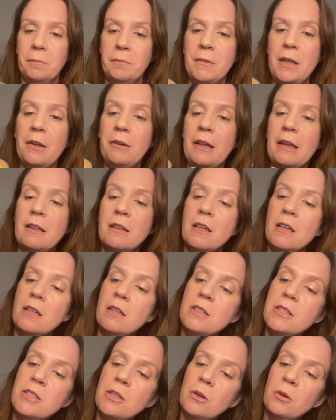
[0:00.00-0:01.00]
Okay,
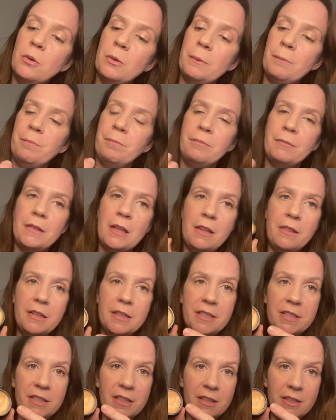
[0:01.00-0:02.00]
so
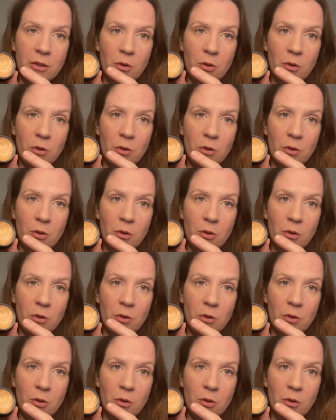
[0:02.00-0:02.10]
this does